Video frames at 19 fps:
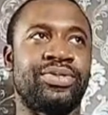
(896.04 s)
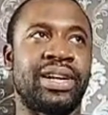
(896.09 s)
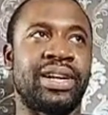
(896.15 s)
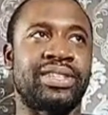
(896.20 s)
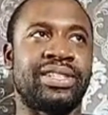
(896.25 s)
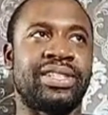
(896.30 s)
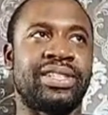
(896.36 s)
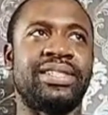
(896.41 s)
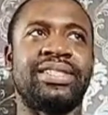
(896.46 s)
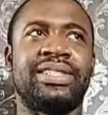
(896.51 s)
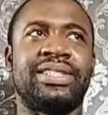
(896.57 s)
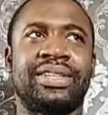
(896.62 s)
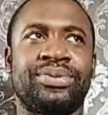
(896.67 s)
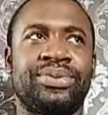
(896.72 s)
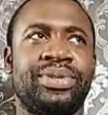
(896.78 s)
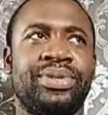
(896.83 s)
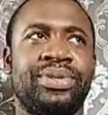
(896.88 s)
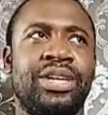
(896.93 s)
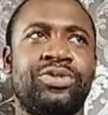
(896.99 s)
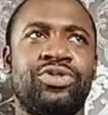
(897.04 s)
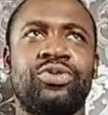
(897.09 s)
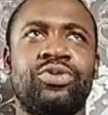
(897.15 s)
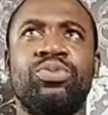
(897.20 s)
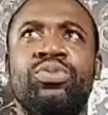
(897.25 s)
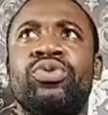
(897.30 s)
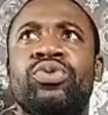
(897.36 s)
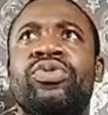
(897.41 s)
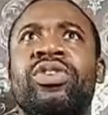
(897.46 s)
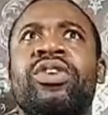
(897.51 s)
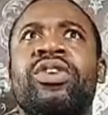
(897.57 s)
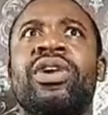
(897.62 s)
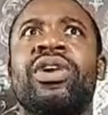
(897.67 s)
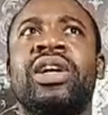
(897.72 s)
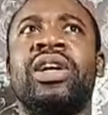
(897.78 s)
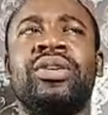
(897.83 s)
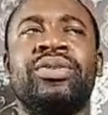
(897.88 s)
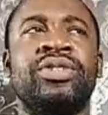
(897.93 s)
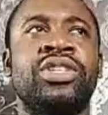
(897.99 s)
to actually settle down, to move
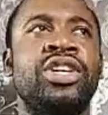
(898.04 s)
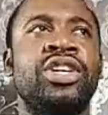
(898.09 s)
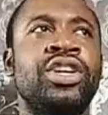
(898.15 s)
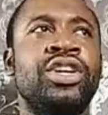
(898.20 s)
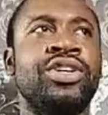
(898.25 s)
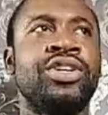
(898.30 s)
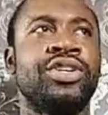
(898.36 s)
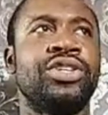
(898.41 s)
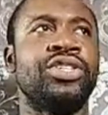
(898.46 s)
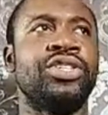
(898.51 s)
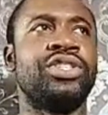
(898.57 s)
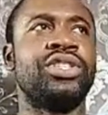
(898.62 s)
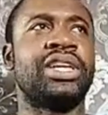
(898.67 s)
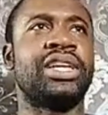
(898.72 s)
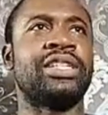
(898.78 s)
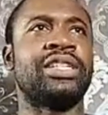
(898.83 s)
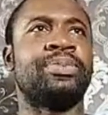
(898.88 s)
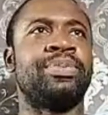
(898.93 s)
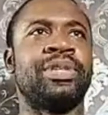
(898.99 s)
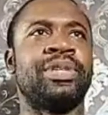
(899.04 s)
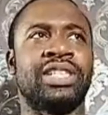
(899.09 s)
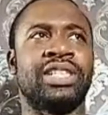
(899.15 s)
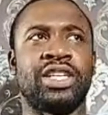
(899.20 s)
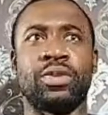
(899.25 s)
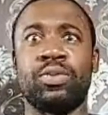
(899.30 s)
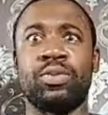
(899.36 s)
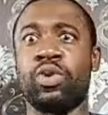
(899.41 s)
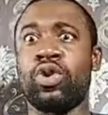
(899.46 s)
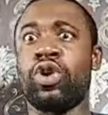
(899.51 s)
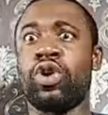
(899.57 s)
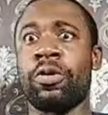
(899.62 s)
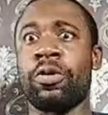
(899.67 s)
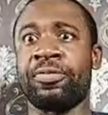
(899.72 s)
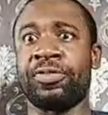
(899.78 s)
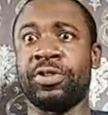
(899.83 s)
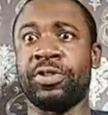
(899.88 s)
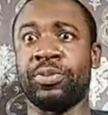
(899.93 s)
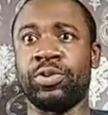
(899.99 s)
around, you need to get a place that you're more
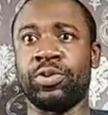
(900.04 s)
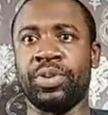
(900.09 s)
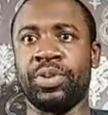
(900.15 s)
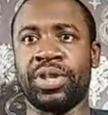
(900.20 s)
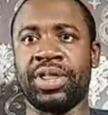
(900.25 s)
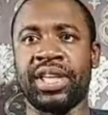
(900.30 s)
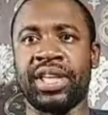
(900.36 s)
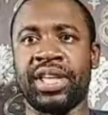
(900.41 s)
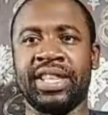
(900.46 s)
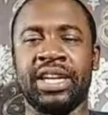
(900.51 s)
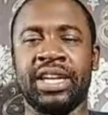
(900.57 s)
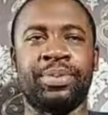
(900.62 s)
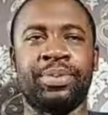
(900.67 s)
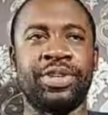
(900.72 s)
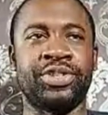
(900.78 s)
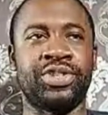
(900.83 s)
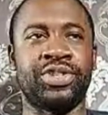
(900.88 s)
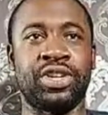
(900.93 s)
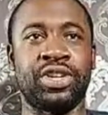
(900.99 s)
comfortable with, and then a place